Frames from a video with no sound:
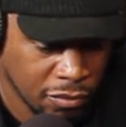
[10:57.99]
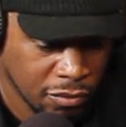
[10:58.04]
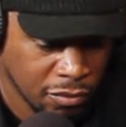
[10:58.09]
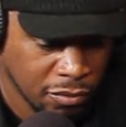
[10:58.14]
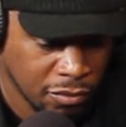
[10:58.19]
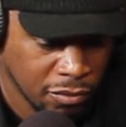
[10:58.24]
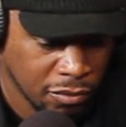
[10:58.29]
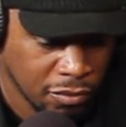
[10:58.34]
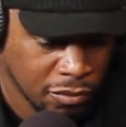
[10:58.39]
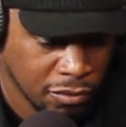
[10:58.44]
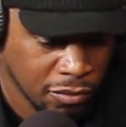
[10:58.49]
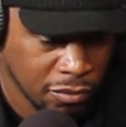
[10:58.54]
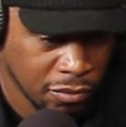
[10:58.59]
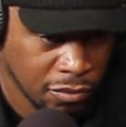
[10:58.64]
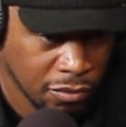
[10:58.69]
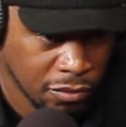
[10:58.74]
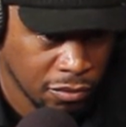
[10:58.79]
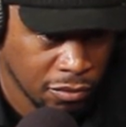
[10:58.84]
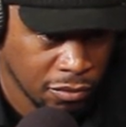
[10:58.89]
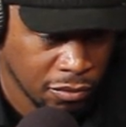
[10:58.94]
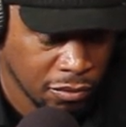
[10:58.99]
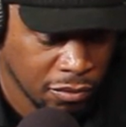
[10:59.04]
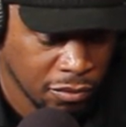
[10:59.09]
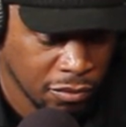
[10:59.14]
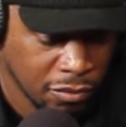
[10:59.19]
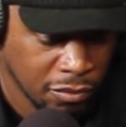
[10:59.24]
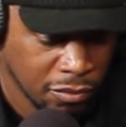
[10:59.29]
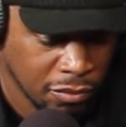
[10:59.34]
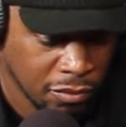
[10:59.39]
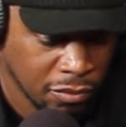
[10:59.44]

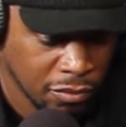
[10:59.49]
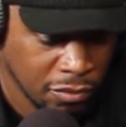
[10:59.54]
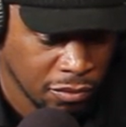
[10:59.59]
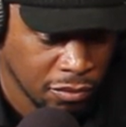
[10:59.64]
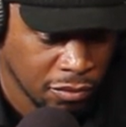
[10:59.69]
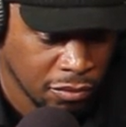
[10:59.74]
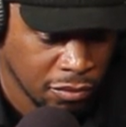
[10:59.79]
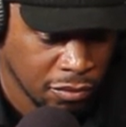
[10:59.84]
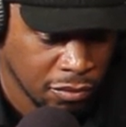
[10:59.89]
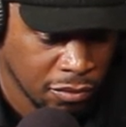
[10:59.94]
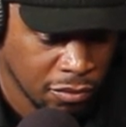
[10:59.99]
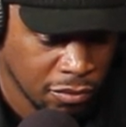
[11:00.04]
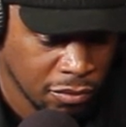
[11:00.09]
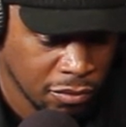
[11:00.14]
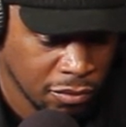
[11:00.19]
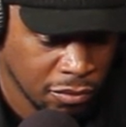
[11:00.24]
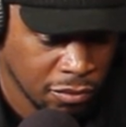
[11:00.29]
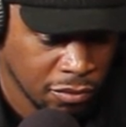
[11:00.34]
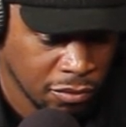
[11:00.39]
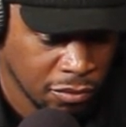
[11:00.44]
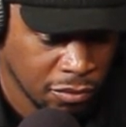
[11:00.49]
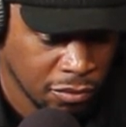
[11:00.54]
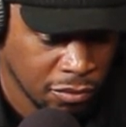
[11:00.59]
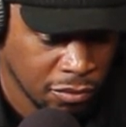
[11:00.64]
The person shown says nothing.